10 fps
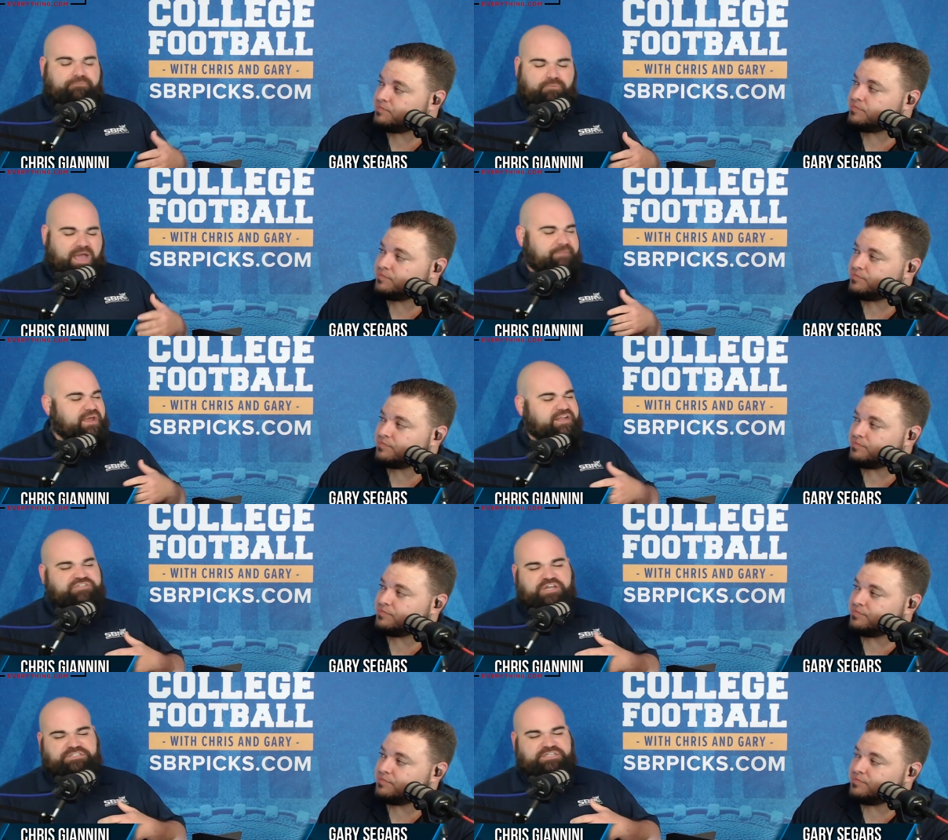Speaker 1: I'm not
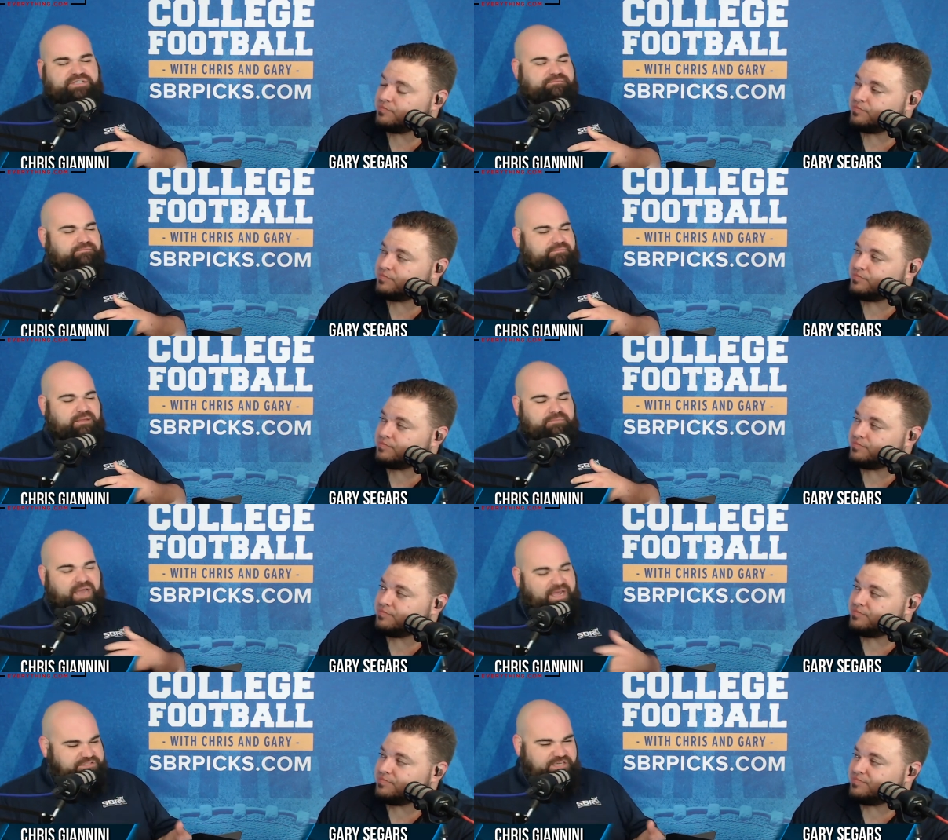judging. I'm
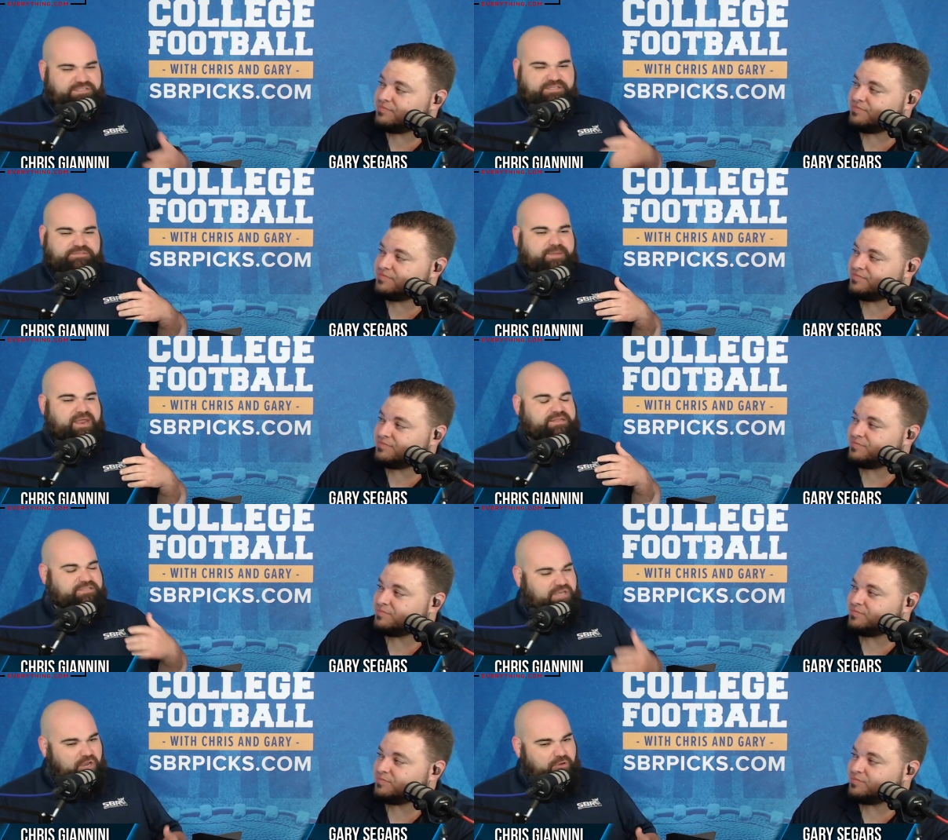not judging this man as a
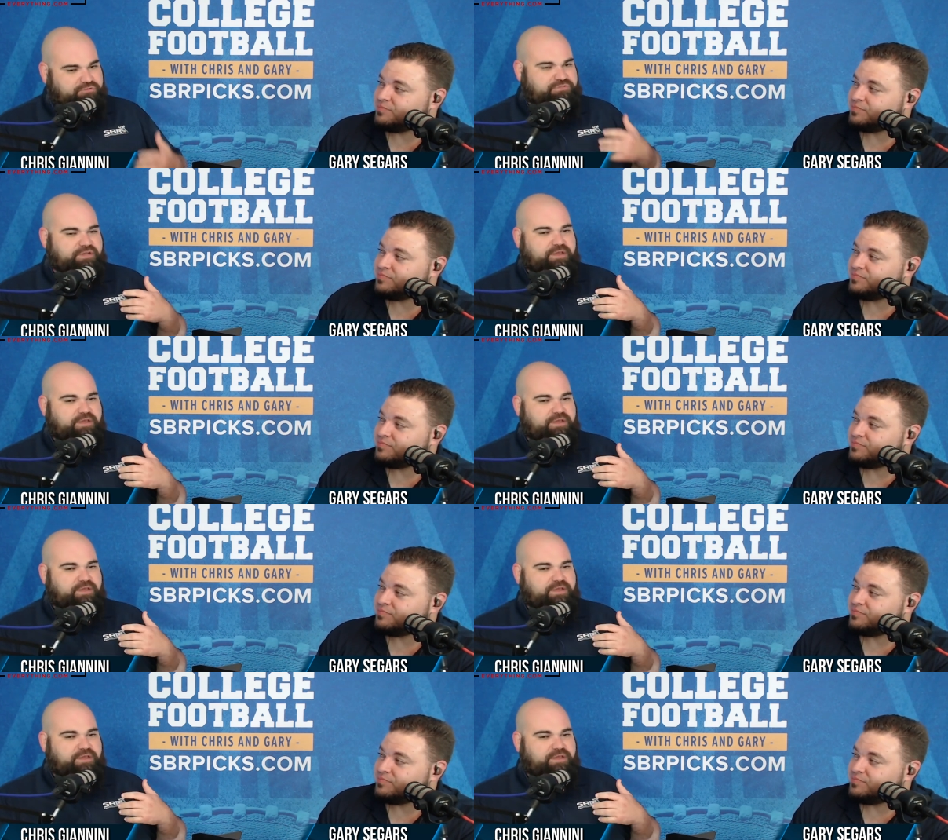coach